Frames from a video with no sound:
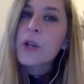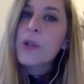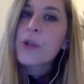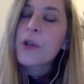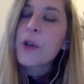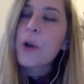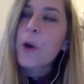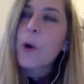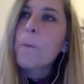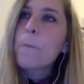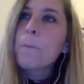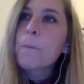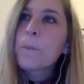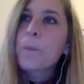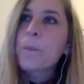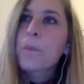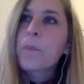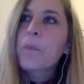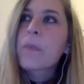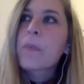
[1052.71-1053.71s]
So
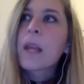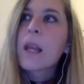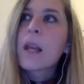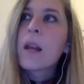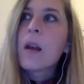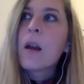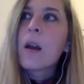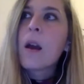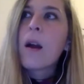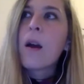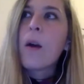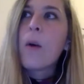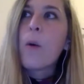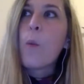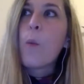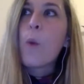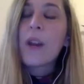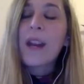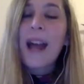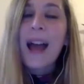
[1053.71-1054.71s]

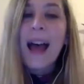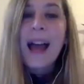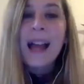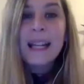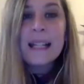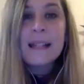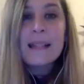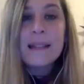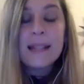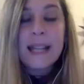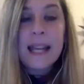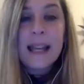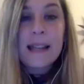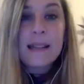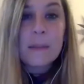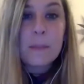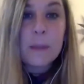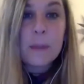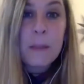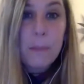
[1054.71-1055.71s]
what I see as
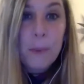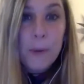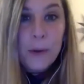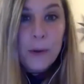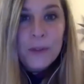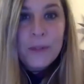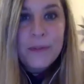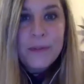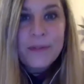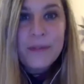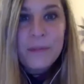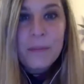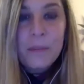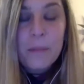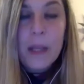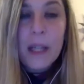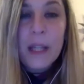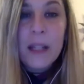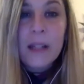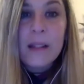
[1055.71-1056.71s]
people,
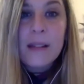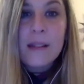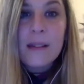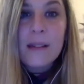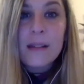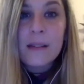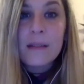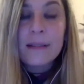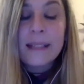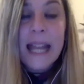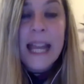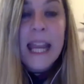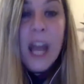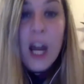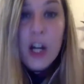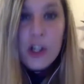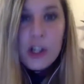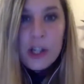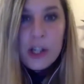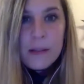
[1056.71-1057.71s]
because they
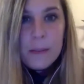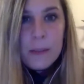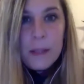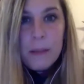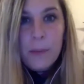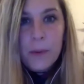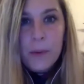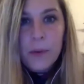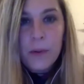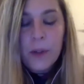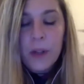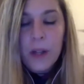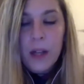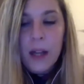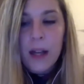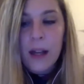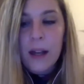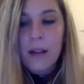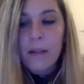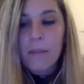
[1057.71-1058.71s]
are just people,
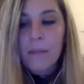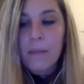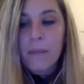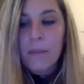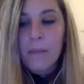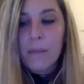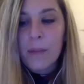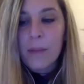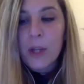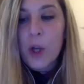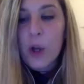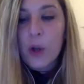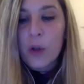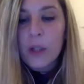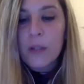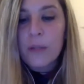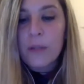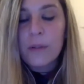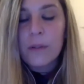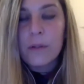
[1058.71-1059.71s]
you know,
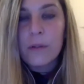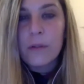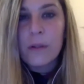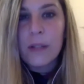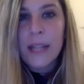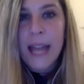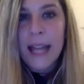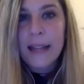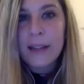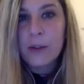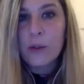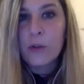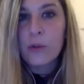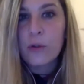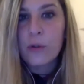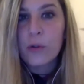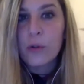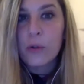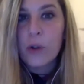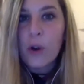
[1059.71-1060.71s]
if you get
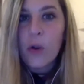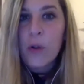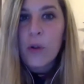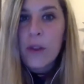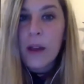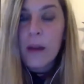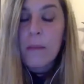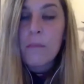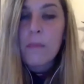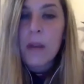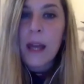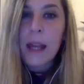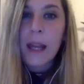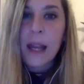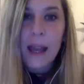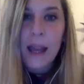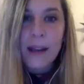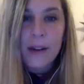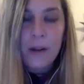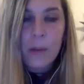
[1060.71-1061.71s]
to know them, like
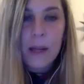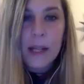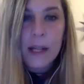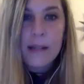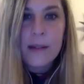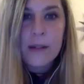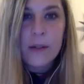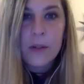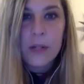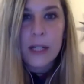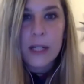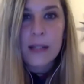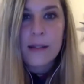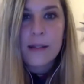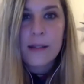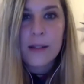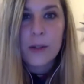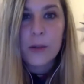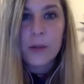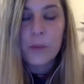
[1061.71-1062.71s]
I know my
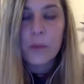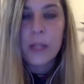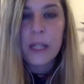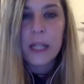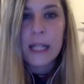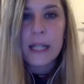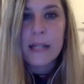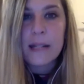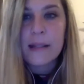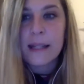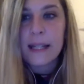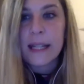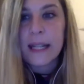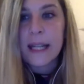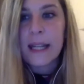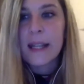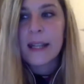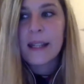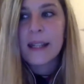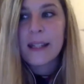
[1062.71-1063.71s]
students, you really see